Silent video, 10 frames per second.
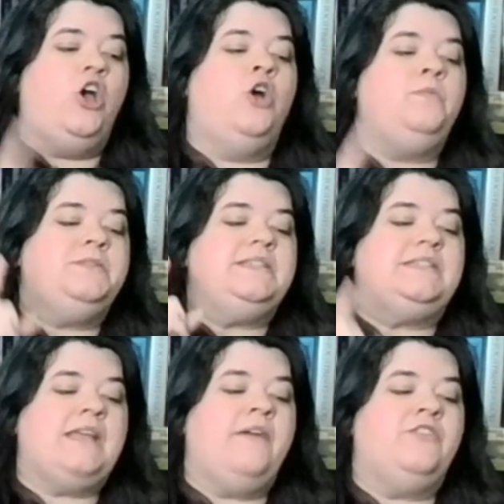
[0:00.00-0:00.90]
Hope
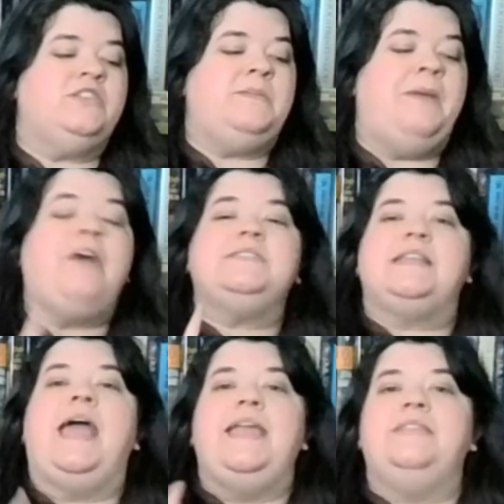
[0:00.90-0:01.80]
discovers about
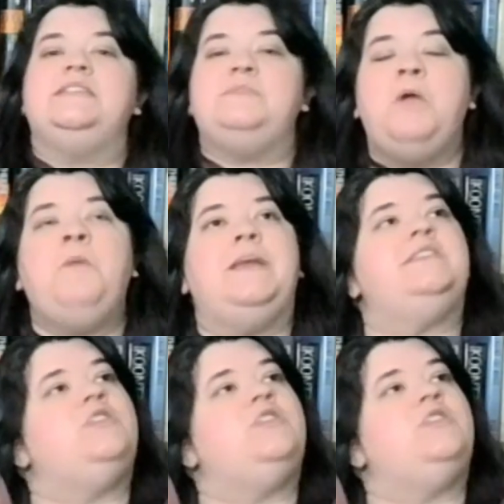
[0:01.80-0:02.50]
Skye in this moment.